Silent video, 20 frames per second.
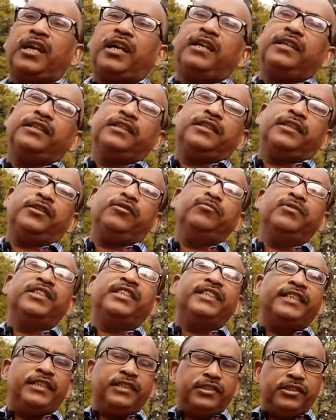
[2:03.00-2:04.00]
and
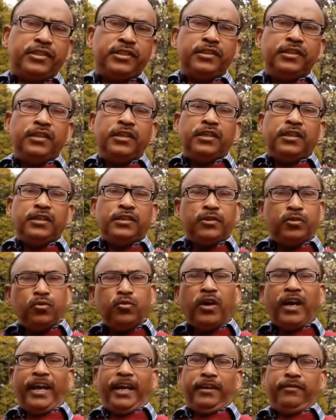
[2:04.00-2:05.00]
humanities
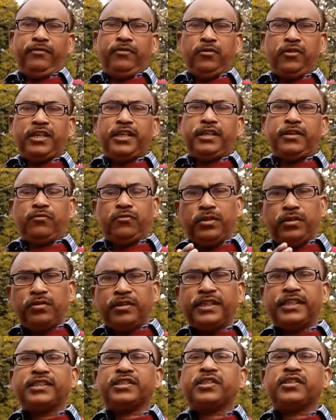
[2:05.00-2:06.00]
do have. Okay,
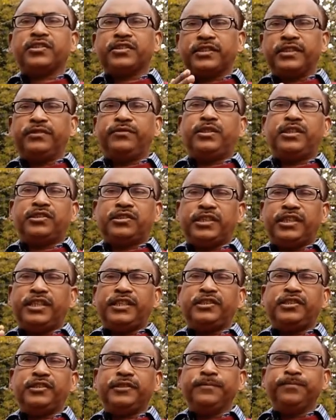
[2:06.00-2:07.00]
we'll discuss in this
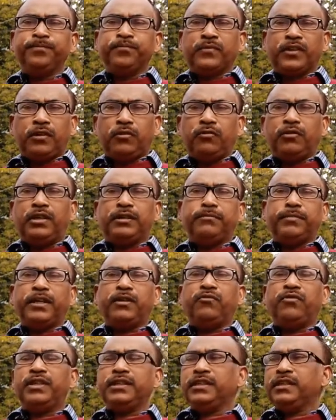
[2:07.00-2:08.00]
series one
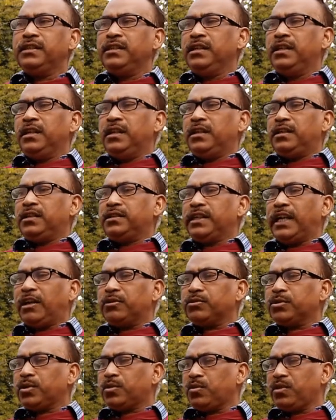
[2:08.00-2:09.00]
by one.
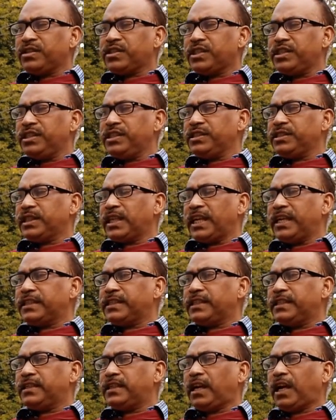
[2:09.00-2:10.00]
Now the question is
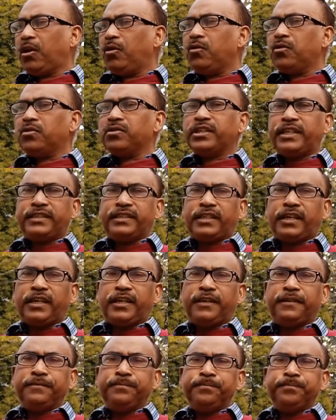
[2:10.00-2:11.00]
that how
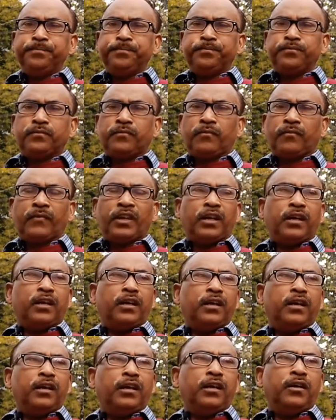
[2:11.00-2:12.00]
data
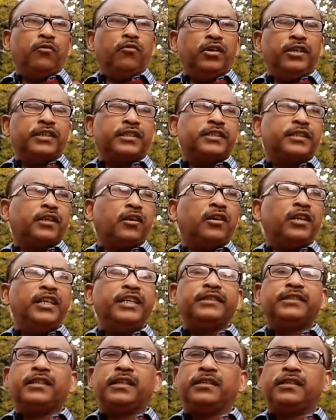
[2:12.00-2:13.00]
works.
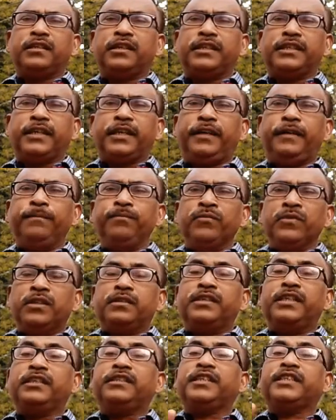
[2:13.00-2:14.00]
Unless and data
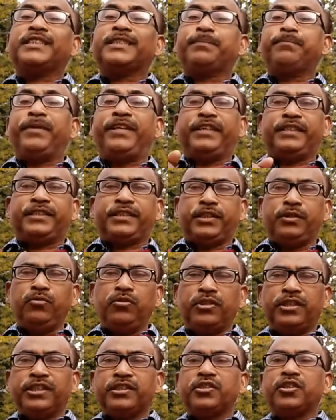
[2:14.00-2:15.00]
speaks,
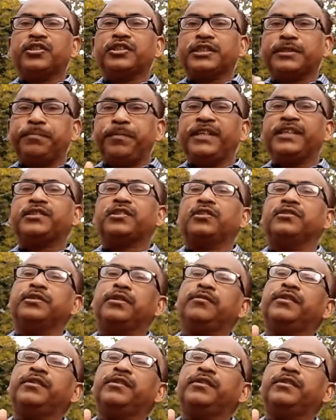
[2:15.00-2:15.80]
your research speaks on